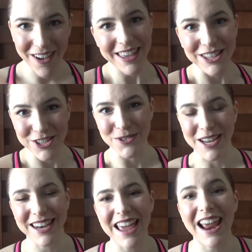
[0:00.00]
into
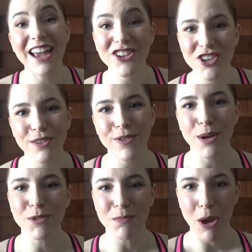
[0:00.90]
it. And I actually
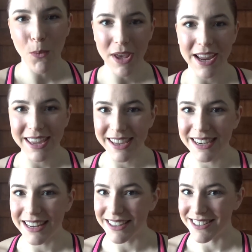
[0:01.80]
filmed my what I
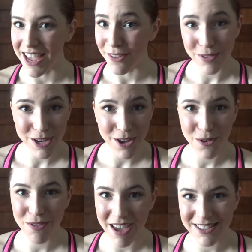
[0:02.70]
eat in a day
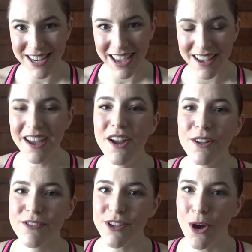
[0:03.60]
video that day.
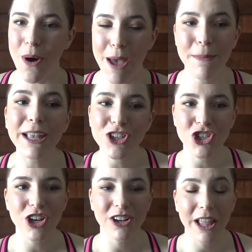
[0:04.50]
So I made
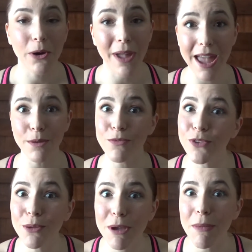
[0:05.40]
sure, like, okay, I'm
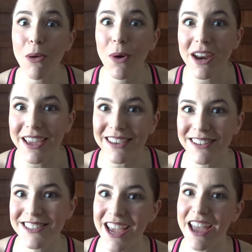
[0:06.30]
filming my what I eat
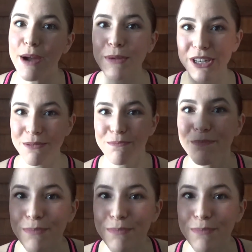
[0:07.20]
in a day. I'm gonna